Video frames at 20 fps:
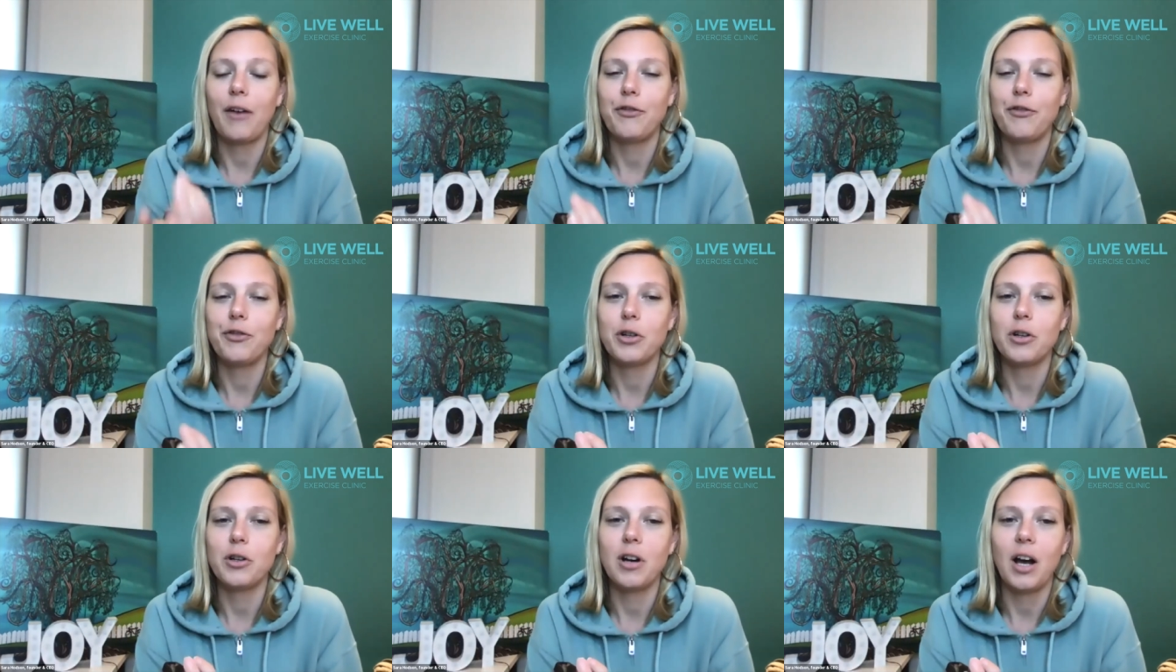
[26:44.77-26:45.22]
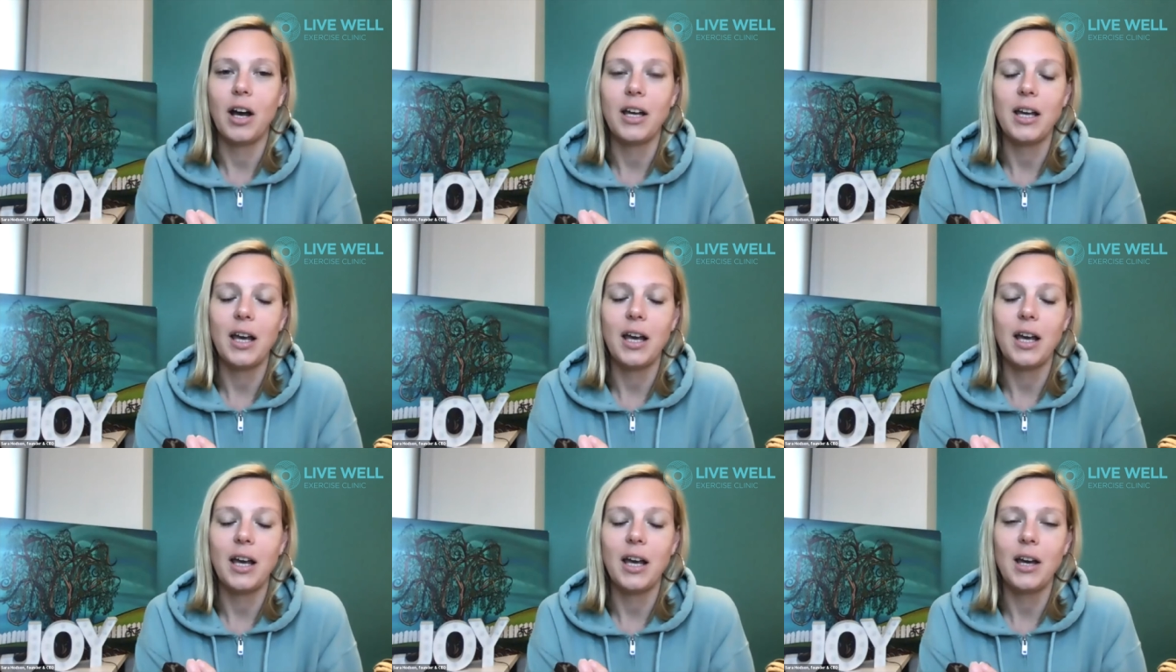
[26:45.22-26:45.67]
after
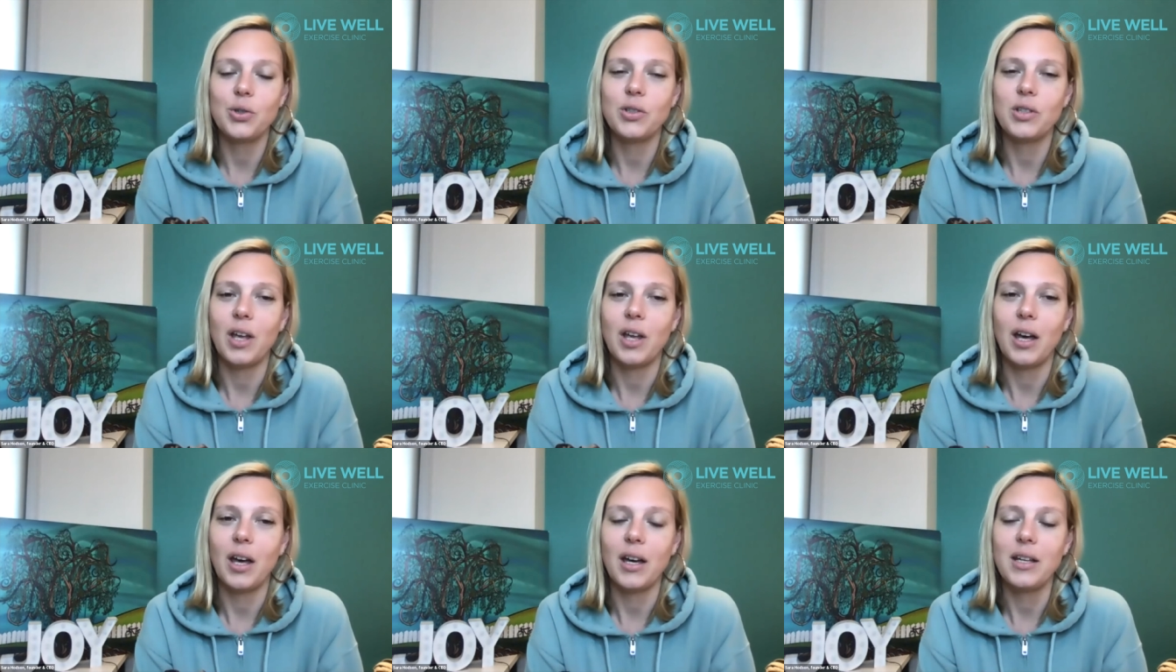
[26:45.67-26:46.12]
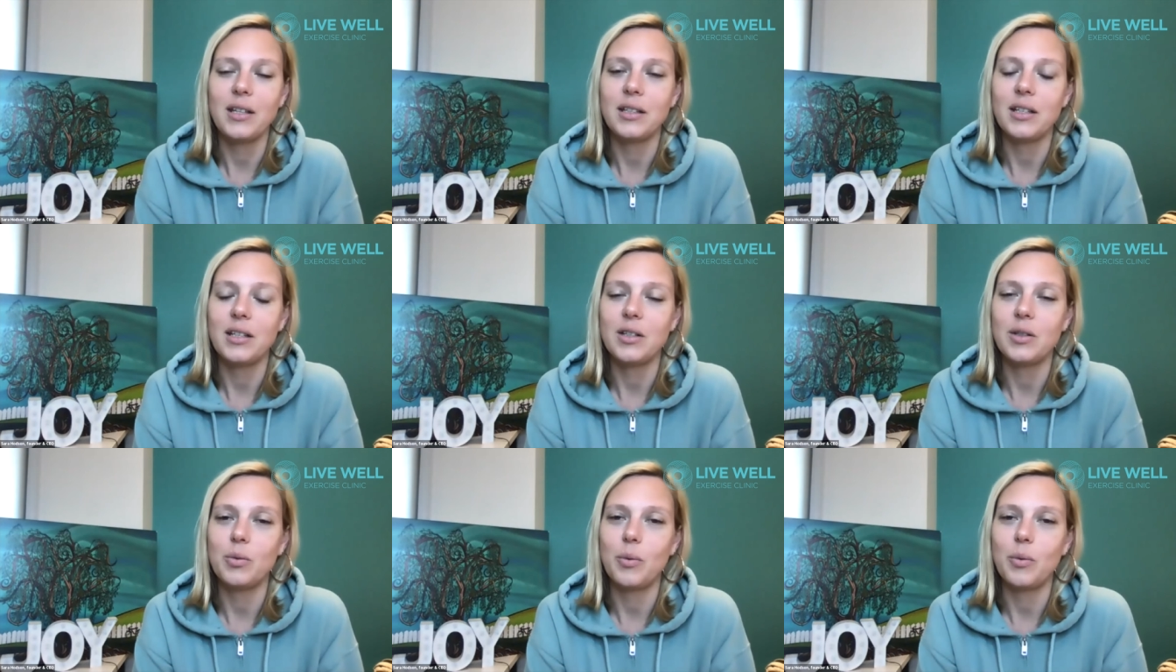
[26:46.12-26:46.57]
I
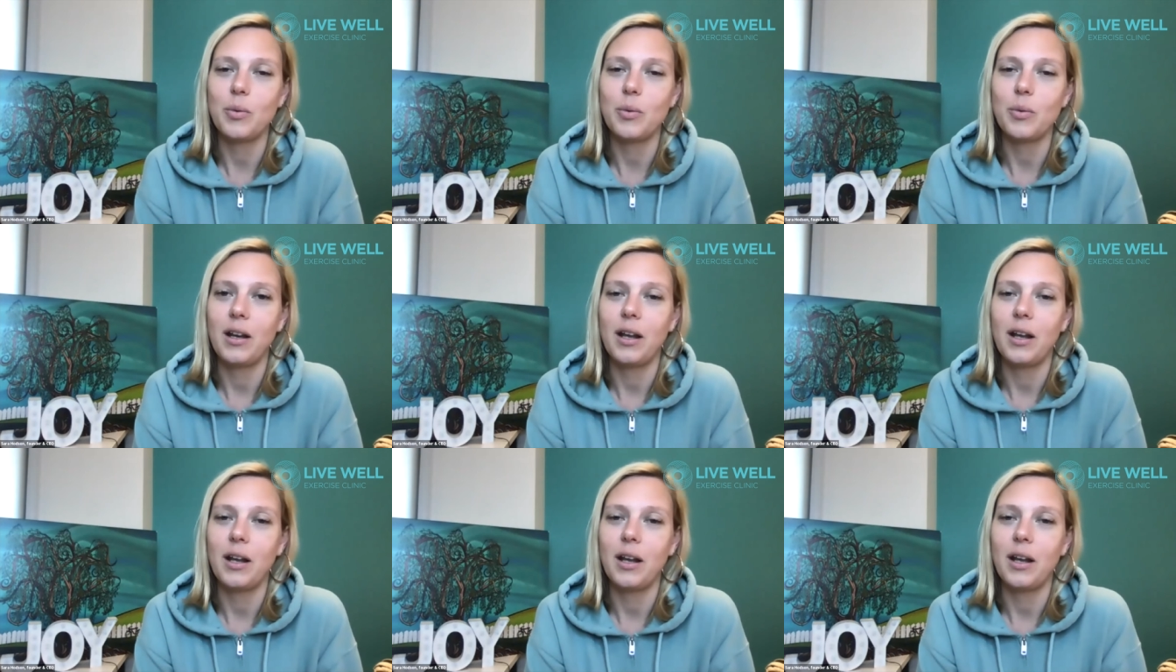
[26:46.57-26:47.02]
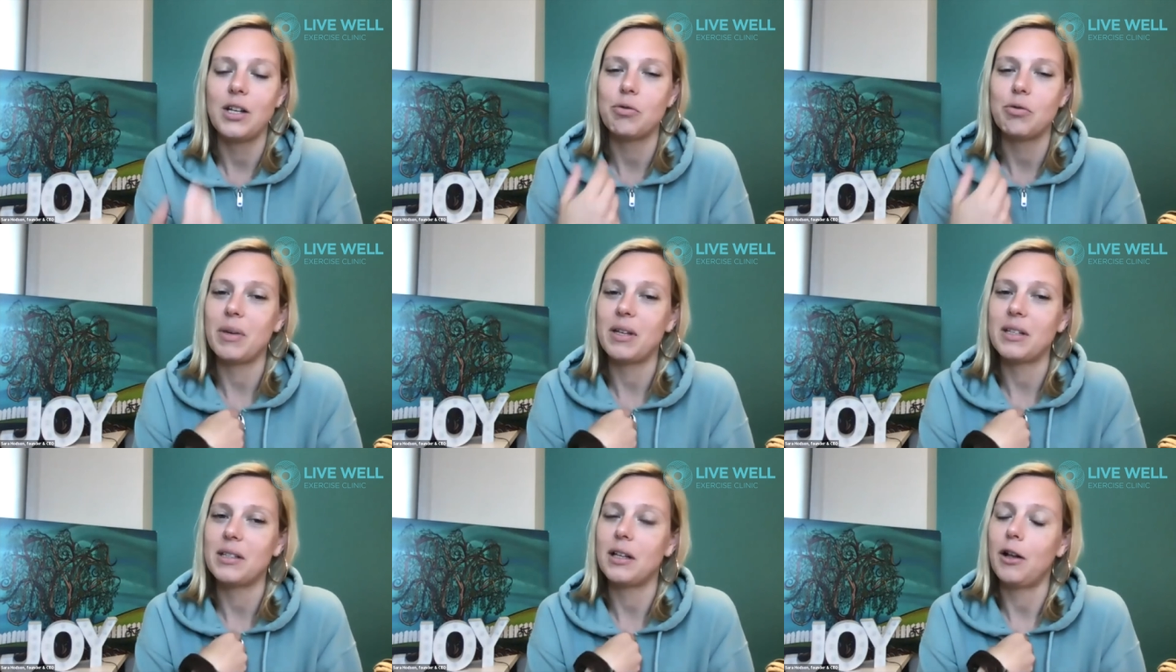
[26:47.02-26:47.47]
exercise is when I
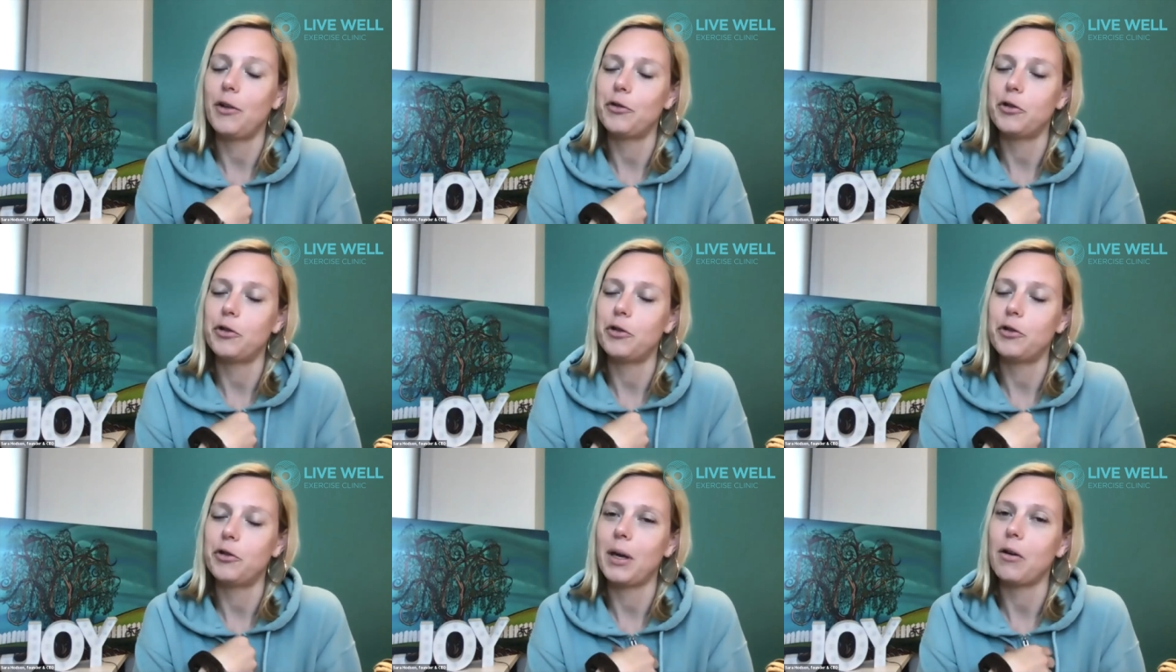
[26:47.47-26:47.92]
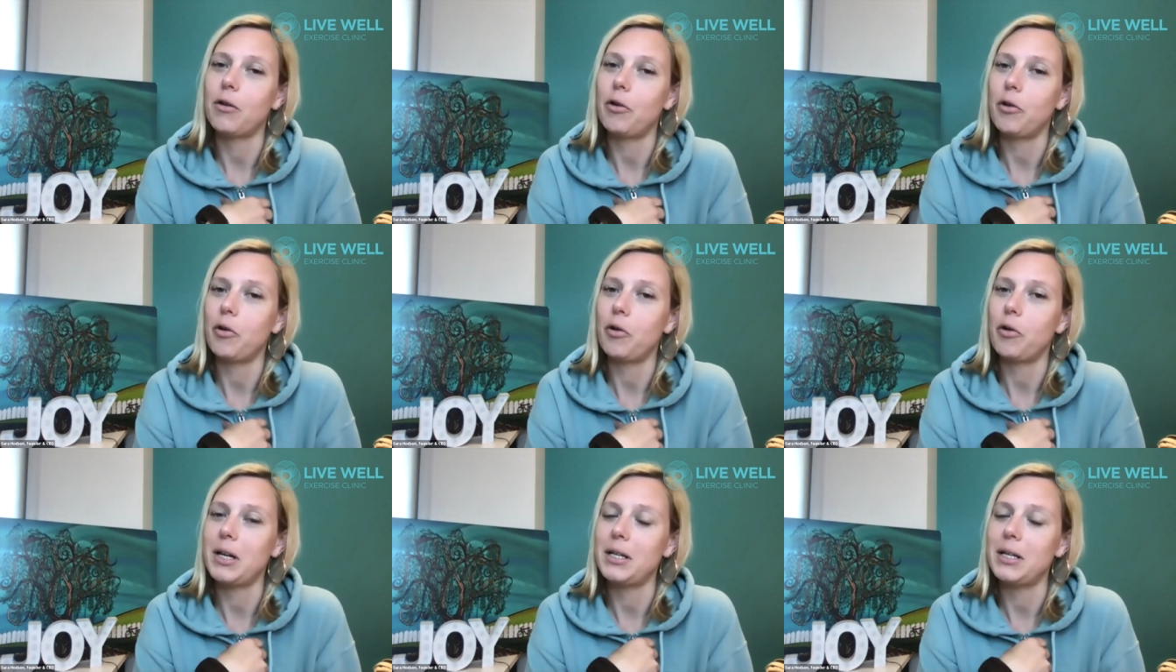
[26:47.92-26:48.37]
treat myself to my
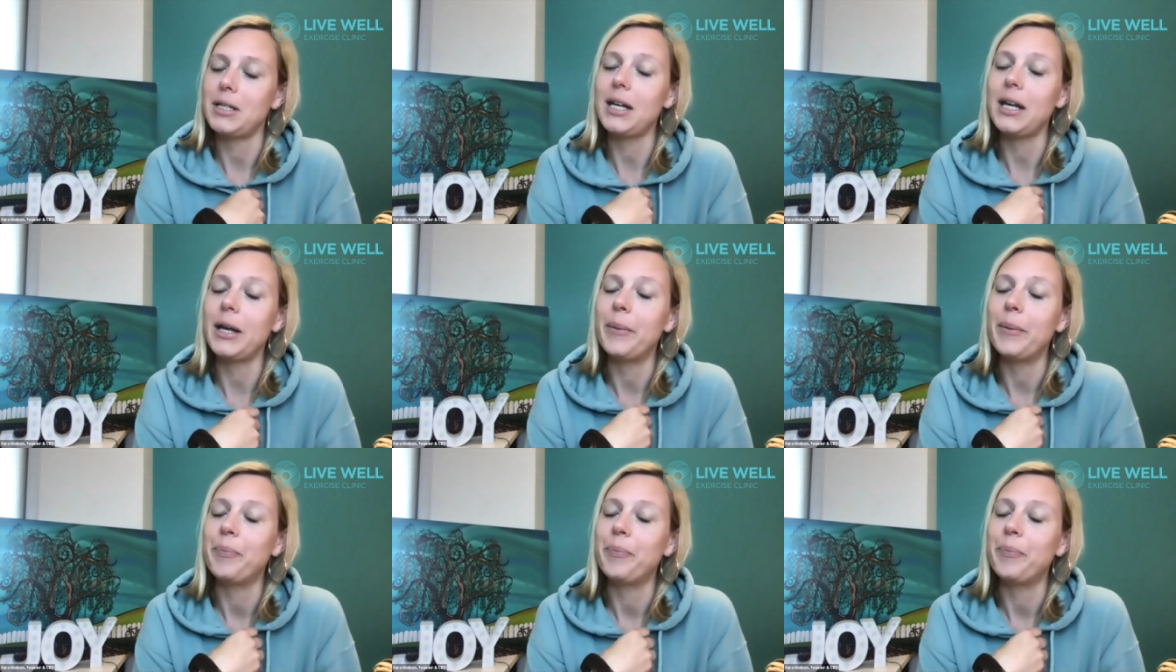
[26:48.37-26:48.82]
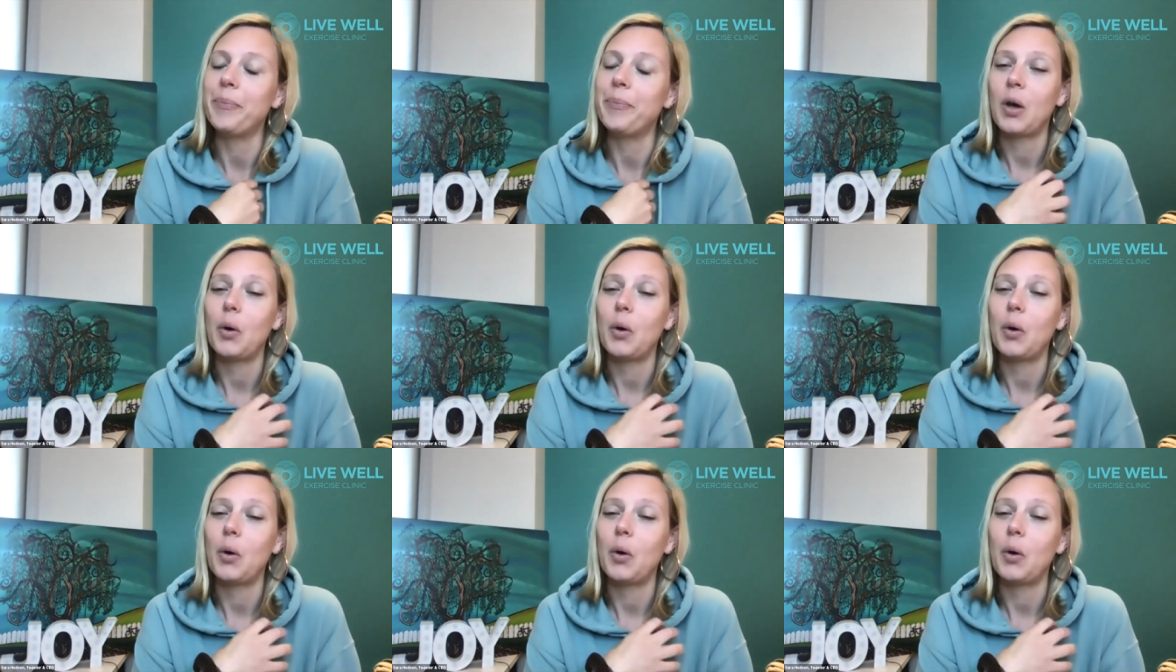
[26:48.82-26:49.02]
Earl Grey tea,